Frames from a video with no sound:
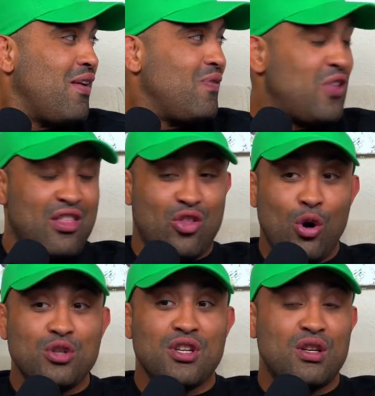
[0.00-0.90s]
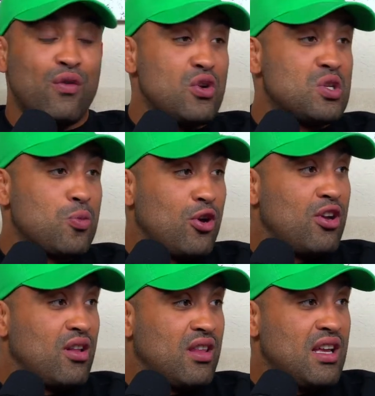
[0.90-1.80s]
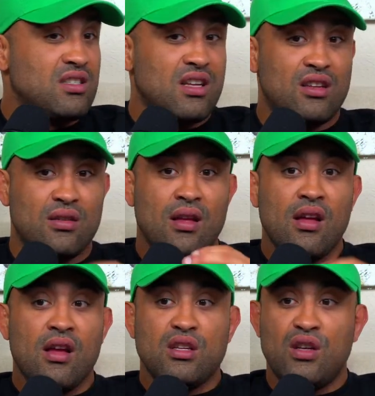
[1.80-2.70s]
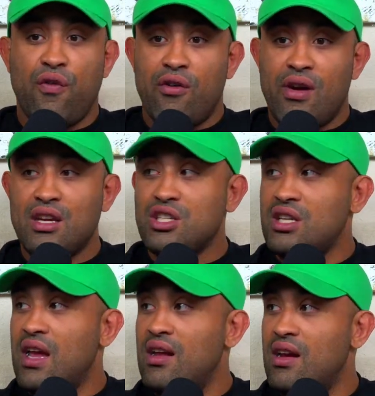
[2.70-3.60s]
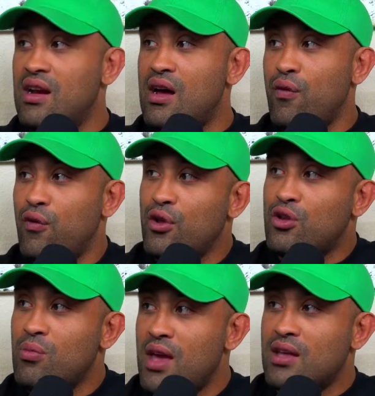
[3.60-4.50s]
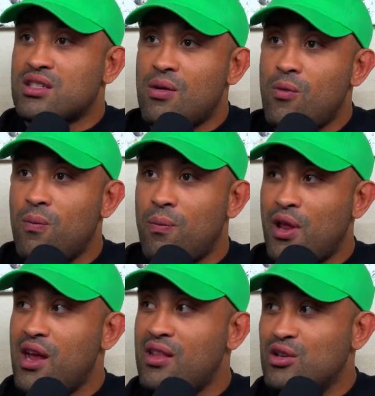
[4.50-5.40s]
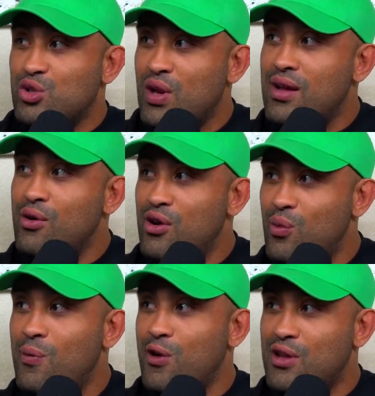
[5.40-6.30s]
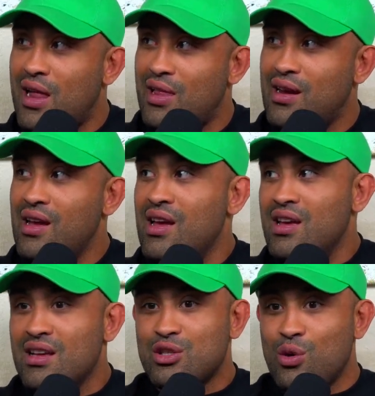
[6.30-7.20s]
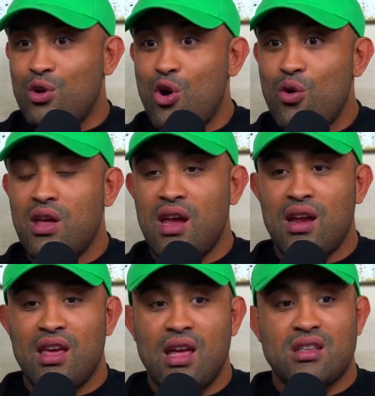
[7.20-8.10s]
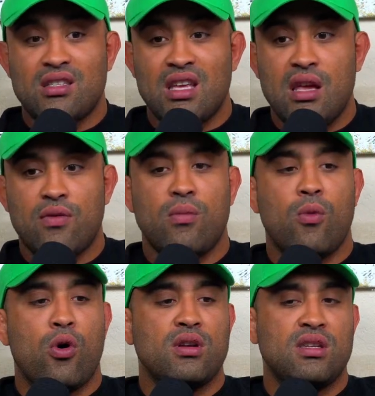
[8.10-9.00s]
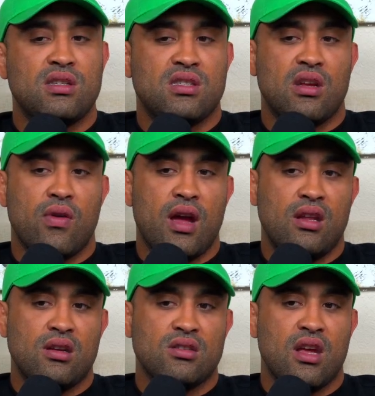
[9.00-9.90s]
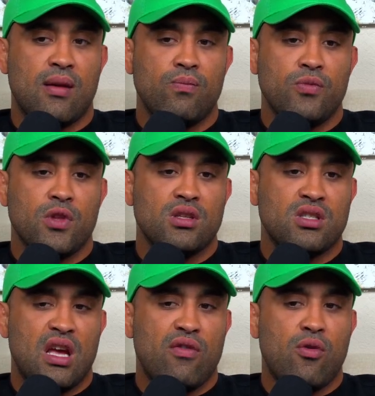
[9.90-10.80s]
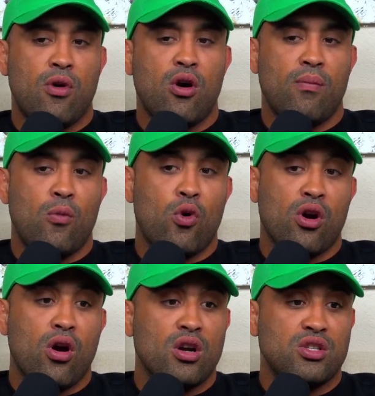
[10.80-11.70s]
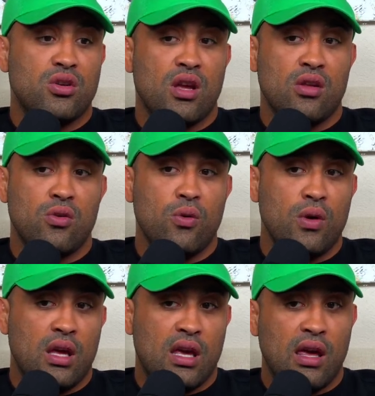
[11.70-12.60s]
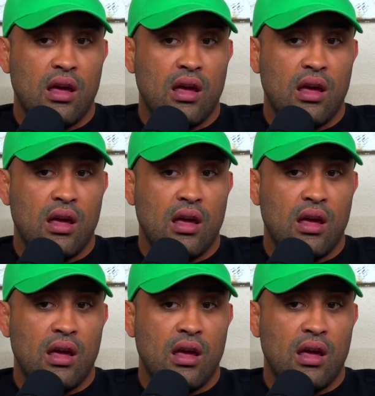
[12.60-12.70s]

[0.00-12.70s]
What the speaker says: And those are different sports. There are things that differentiate enough for you to make some player that is really good in one modality. So no gi and gi, it's even more distant, right? There's like several more guards you can do with a gi.